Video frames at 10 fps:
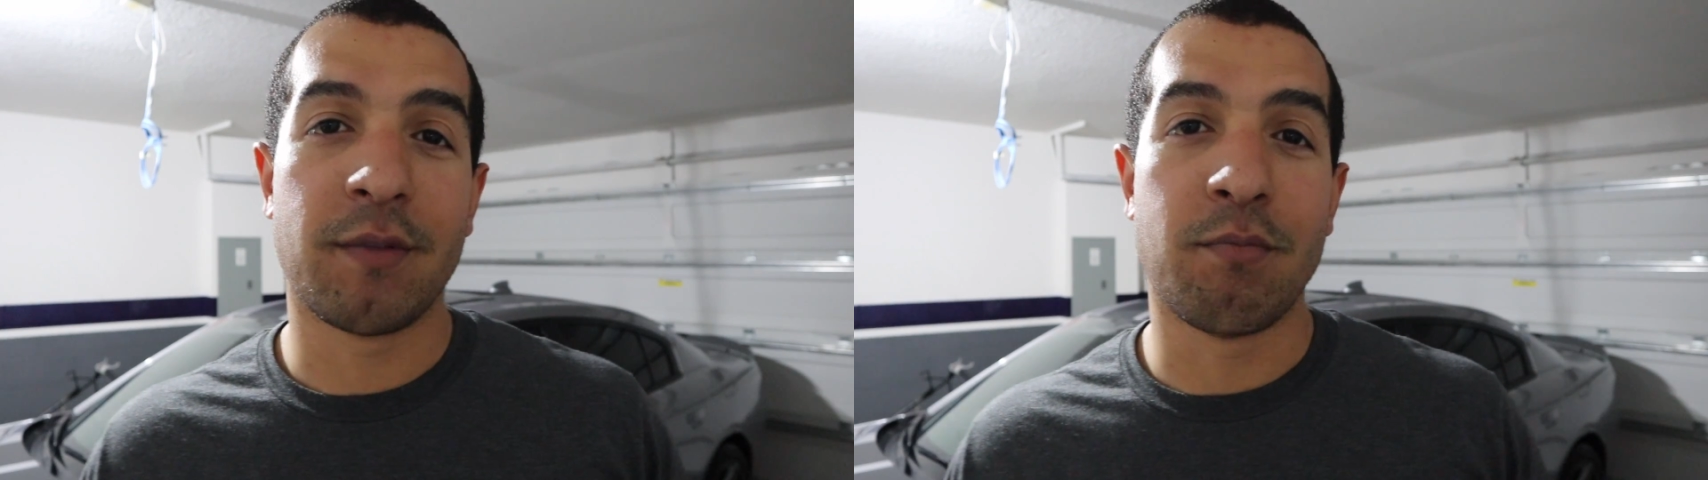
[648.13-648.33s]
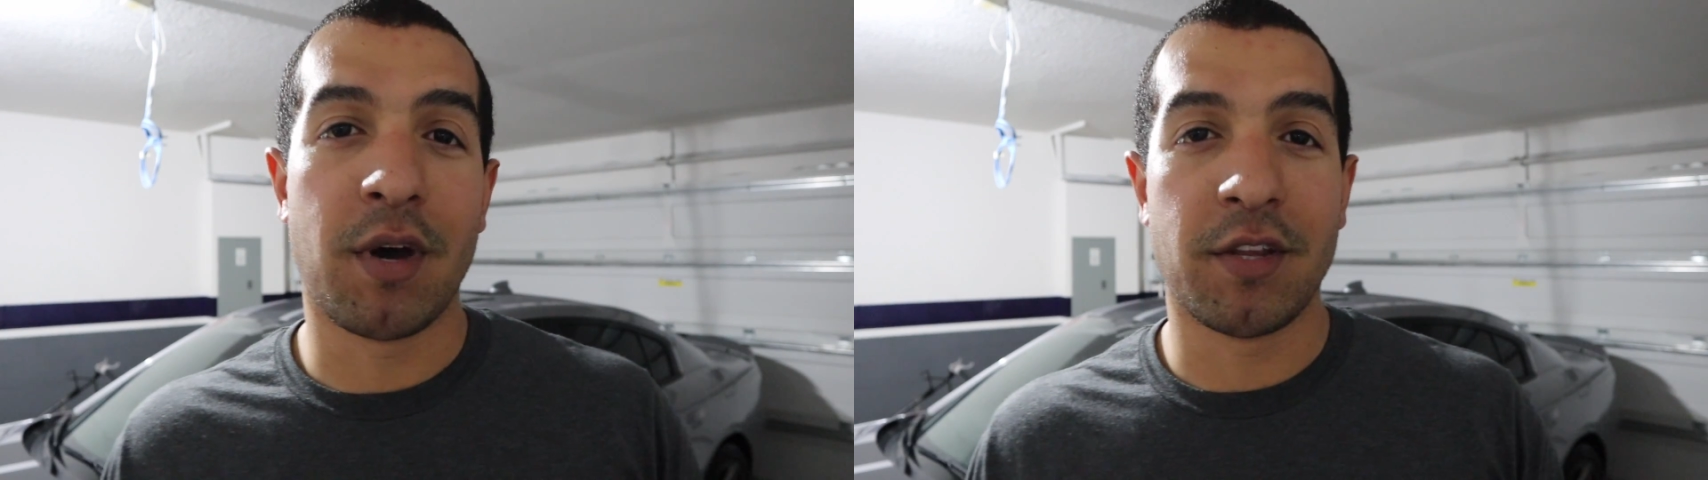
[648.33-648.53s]

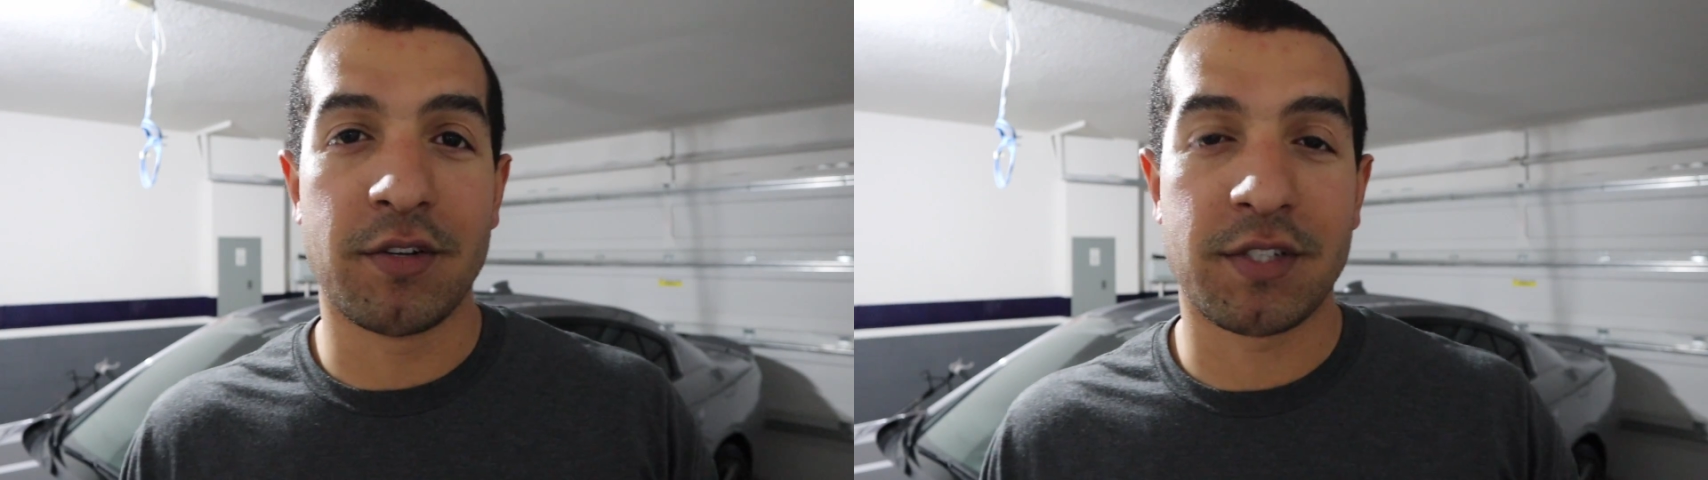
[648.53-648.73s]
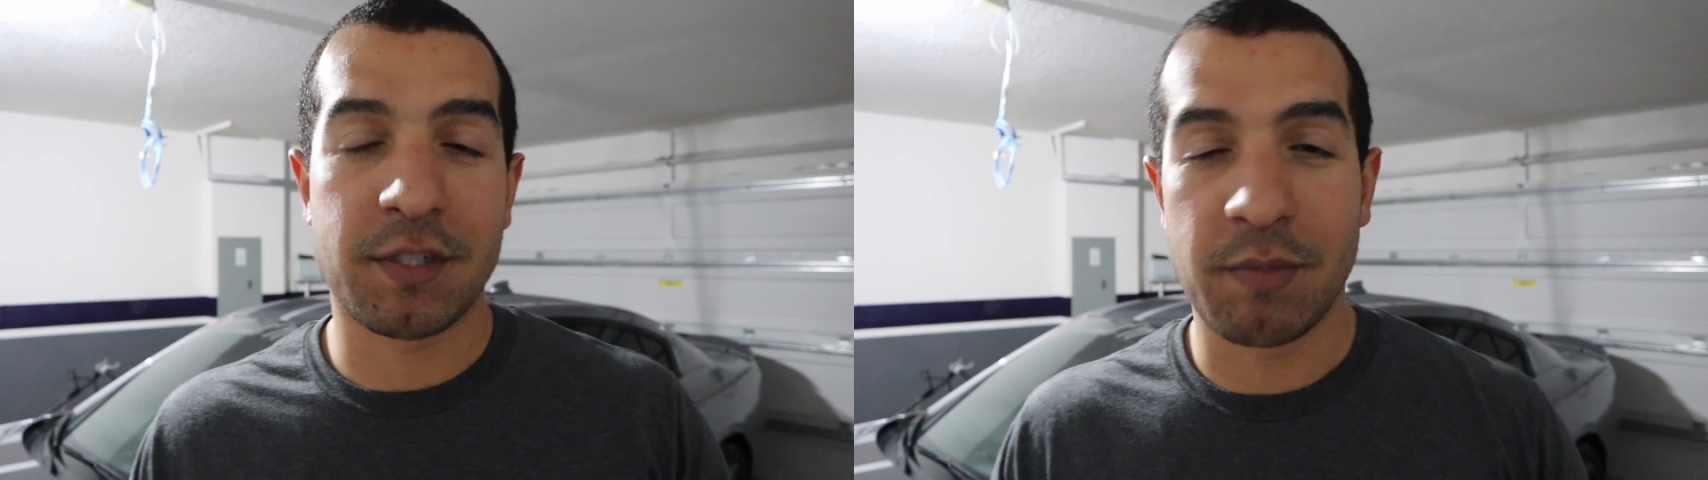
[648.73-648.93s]

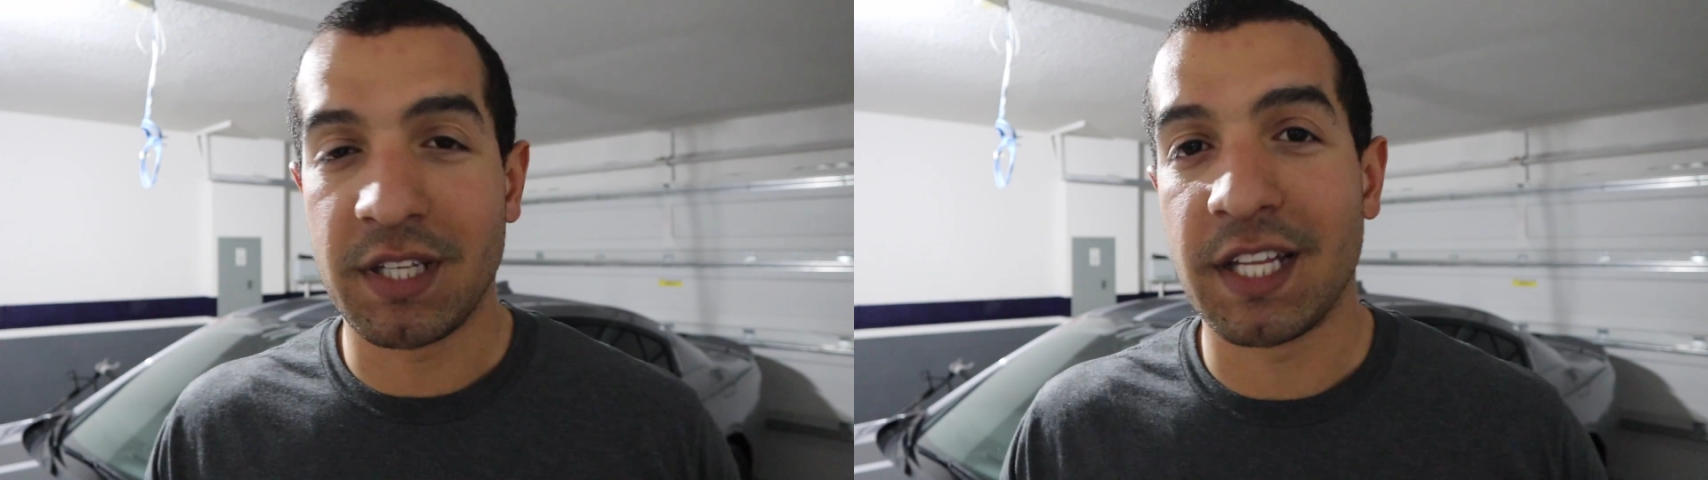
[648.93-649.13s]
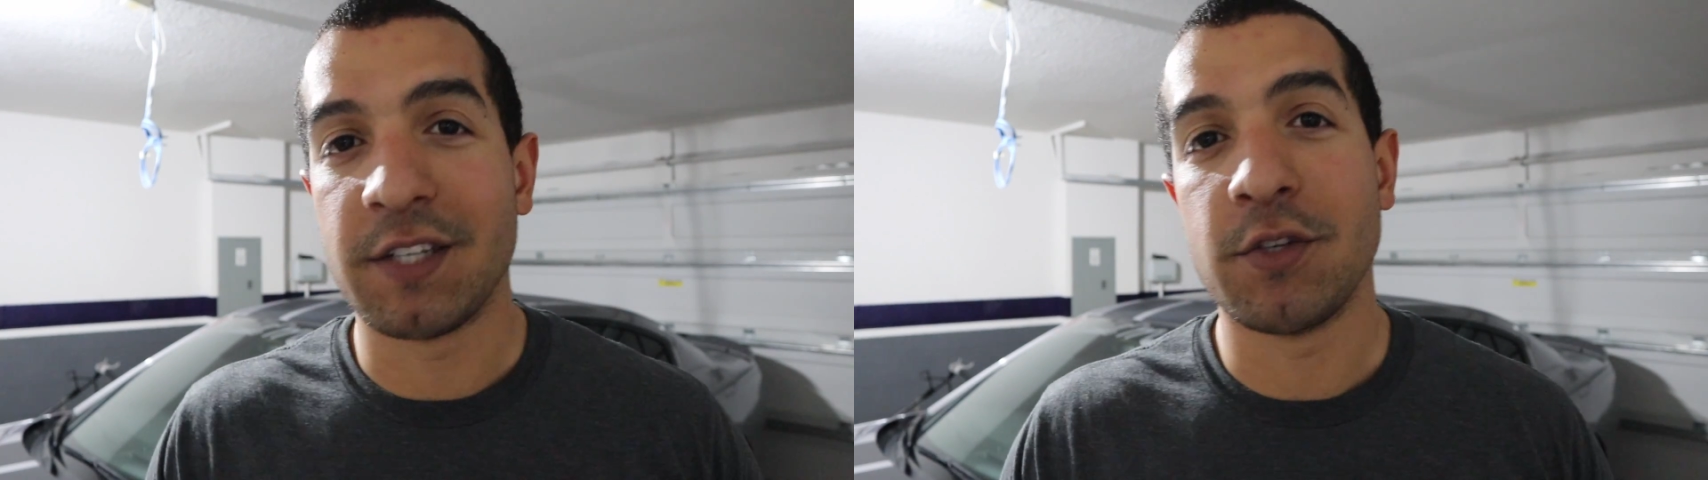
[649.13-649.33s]
Mother's
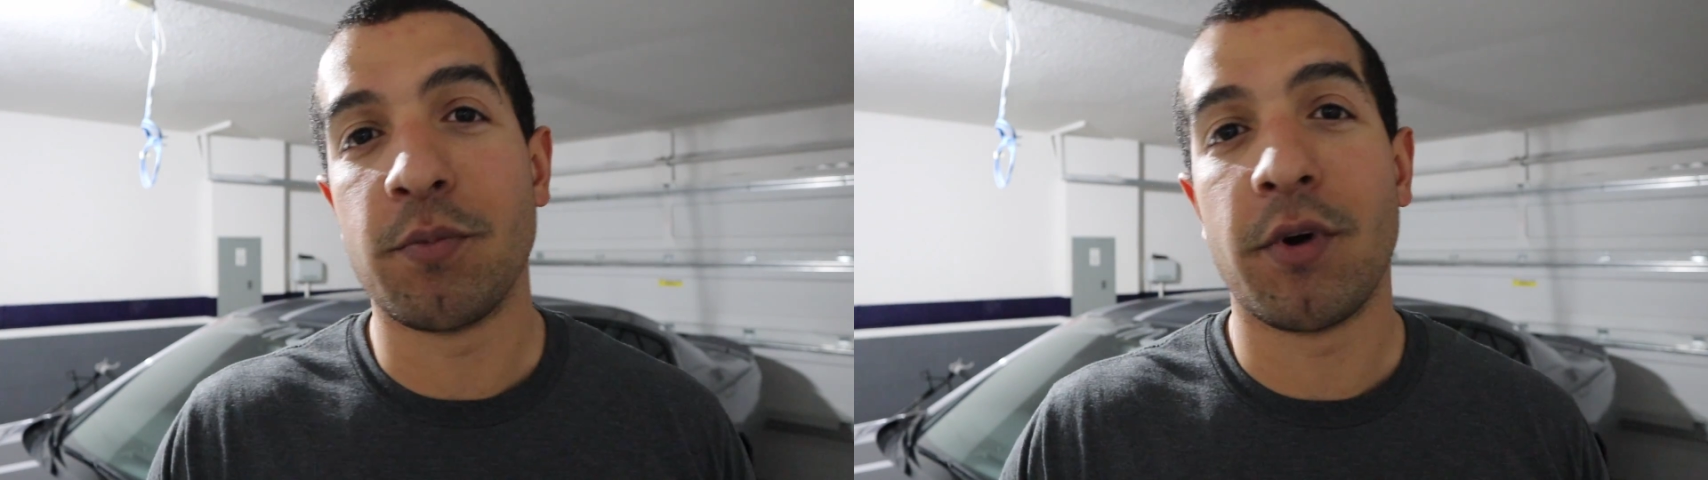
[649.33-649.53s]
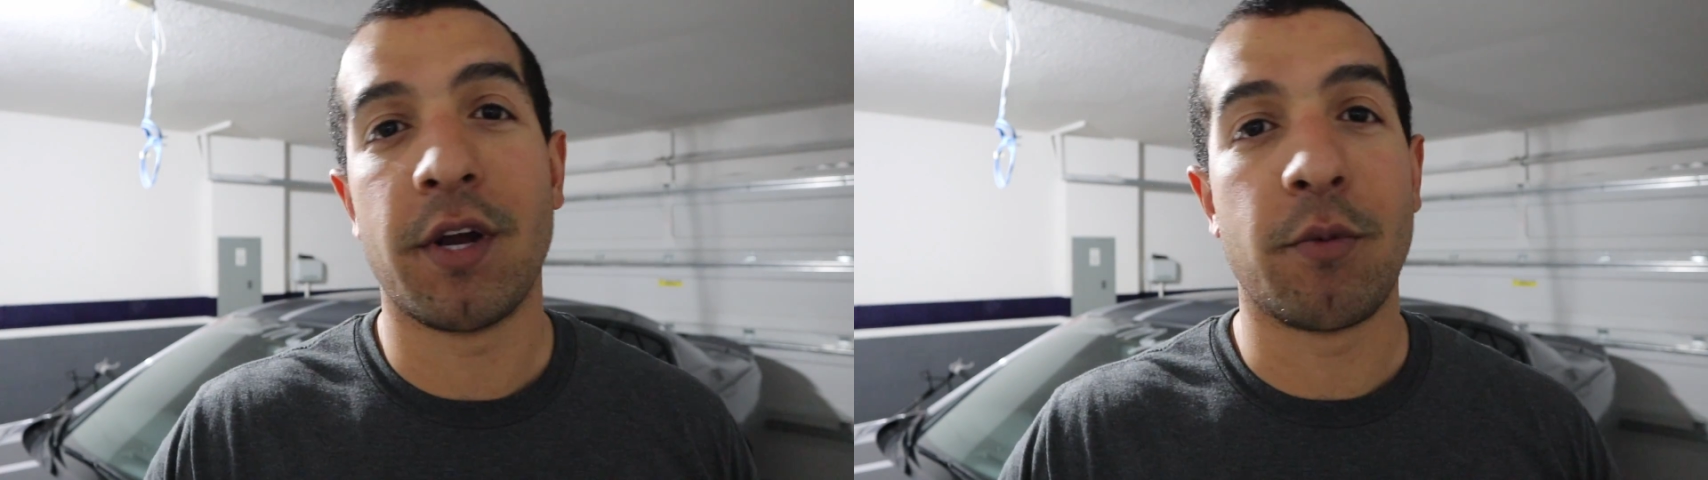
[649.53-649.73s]
Speed Clay
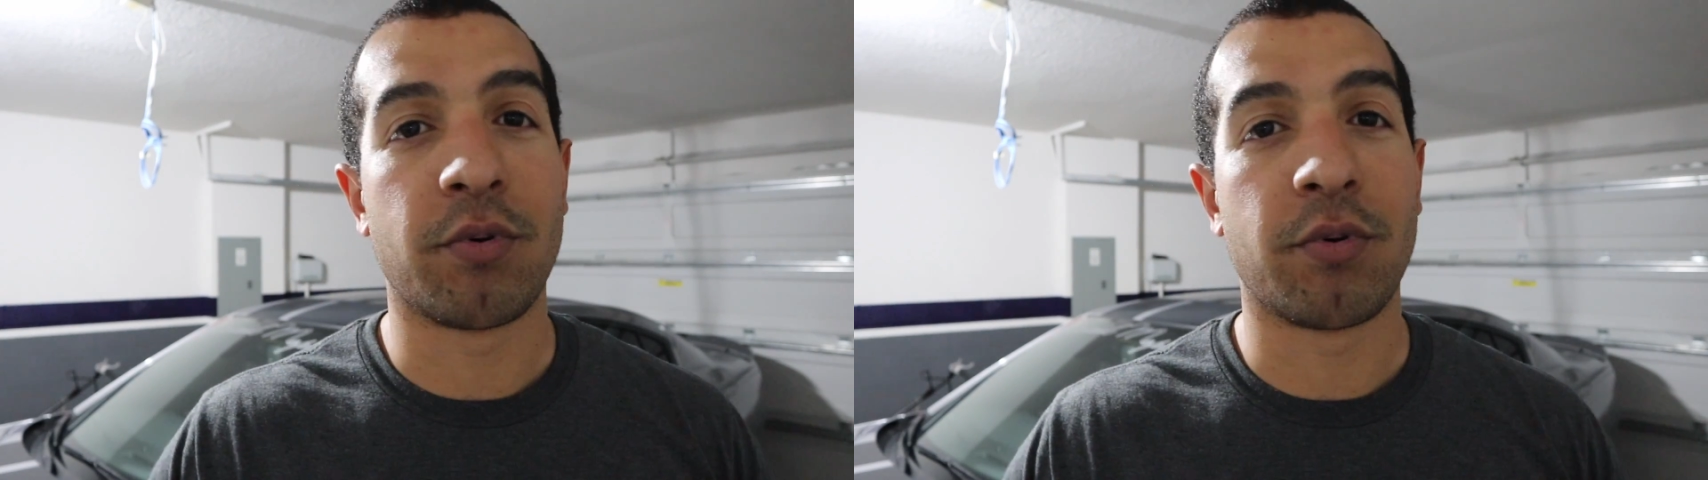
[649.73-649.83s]
2.0.